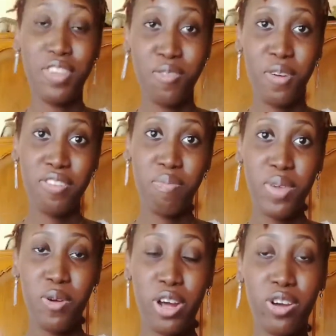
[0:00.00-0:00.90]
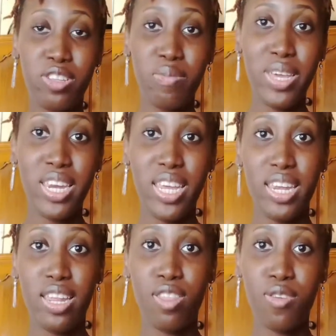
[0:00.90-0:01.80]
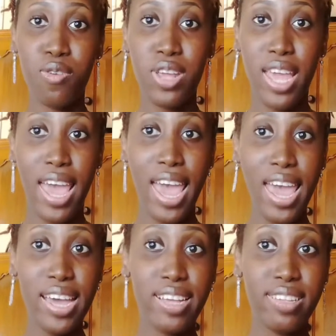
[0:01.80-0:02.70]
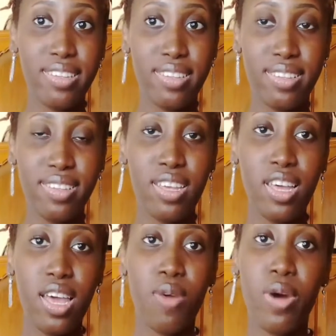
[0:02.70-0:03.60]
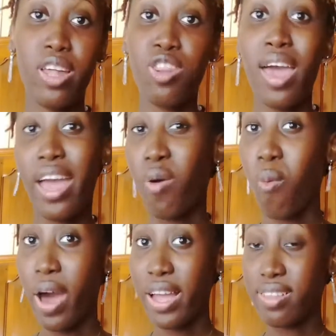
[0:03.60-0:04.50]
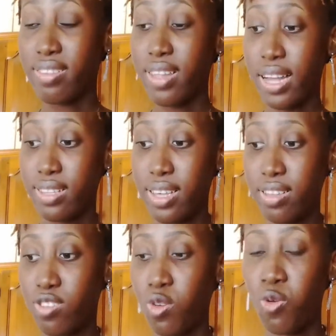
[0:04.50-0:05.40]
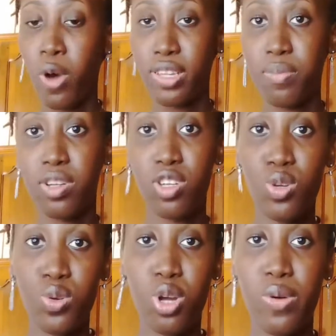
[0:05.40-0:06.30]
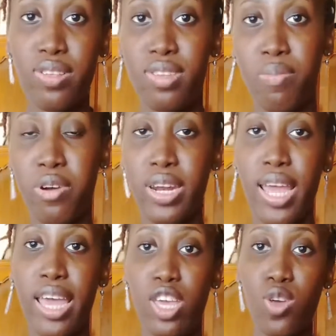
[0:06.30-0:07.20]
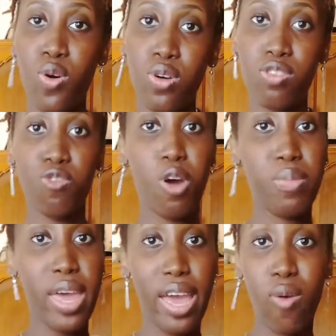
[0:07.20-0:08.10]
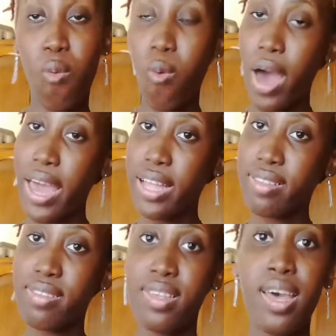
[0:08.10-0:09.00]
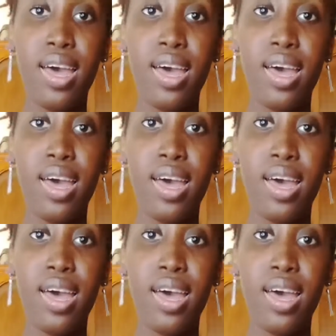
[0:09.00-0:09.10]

this recipe, we're going to be needing 3 eggs, well, egg whites that is. So what I'm going to do now is separate the egg yolks from the egg whites